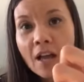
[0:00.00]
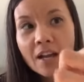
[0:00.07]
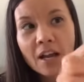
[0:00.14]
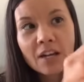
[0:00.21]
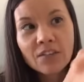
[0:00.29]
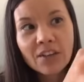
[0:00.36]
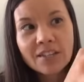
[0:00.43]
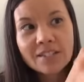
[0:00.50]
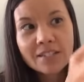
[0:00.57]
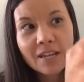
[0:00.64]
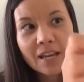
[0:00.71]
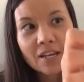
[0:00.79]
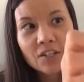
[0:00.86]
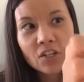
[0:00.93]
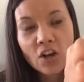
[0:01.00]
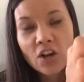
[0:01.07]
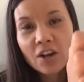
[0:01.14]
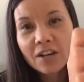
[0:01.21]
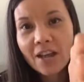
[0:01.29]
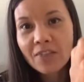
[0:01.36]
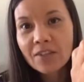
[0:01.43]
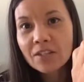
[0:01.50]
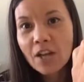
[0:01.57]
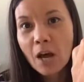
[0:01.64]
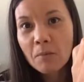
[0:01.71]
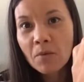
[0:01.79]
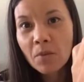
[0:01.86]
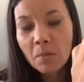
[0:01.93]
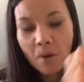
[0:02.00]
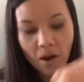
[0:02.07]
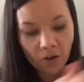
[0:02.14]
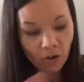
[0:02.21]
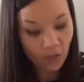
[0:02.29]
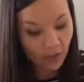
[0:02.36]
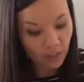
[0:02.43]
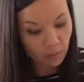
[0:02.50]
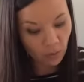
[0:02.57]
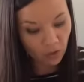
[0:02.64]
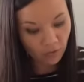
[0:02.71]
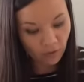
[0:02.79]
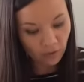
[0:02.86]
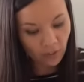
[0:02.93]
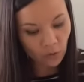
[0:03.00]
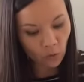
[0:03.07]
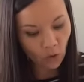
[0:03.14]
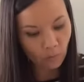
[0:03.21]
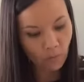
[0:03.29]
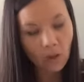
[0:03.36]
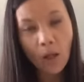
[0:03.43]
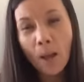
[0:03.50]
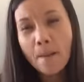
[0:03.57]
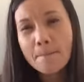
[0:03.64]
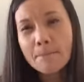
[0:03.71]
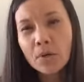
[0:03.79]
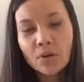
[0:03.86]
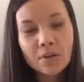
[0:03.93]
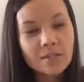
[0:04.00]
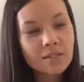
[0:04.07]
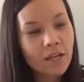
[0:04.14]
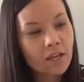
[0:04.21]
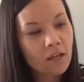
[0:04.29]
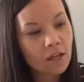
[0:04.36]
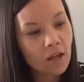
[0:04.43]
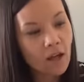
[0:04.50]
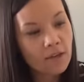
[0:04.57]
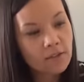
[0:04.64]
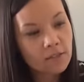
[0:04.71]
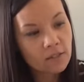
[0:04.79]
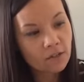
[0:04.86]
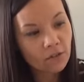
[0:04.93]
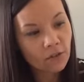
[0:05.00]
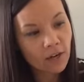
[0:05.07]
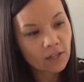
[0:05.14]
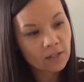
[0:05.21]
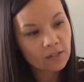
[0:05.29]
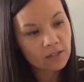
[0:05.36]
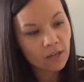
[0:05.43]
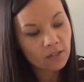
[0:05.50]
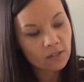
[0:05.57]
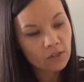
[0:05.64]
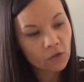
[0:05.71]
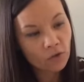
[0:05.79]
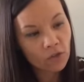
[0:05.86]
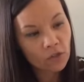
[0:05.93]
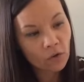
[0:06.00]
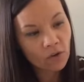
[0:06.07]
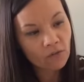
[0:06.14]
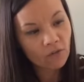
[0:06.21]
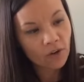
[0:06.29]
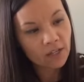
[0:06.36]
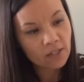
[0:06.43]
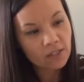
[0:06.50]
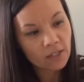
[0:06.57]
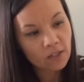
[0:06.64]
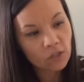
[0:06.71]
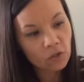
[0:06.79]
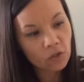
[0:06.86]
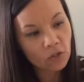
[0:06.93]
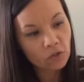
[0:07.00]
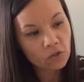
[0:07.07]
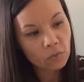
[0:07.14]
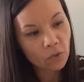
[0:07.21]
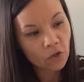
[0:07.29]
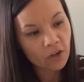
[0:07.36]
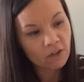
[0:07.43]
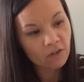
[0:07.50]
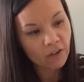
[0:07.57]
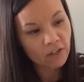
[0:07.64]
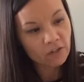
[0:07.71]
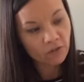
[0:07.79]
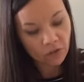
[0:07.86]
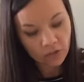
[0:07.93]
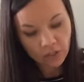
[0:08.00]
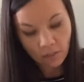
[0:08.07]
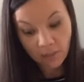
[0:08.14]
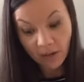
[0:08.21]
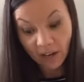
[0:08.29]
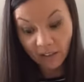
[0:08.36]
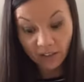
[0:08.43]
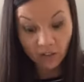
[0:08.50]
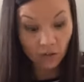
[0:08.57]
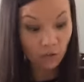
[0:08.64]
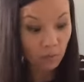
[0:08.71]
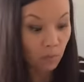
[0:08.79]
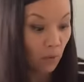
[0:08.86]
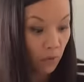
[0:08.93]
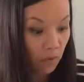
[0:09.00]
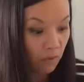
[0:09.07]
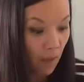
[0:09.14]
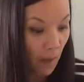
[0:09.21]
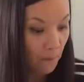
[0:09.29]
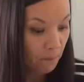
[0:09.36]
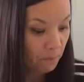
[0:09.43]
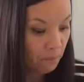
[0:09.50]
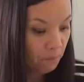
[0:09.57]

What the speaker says: kind of gets caked on at the top of the bottle. That's perfectly normal. Myrrh is like a cousin to frankincense. So if you don't have frankincense, you can use myrrh and vice versa, but I like to use both of them.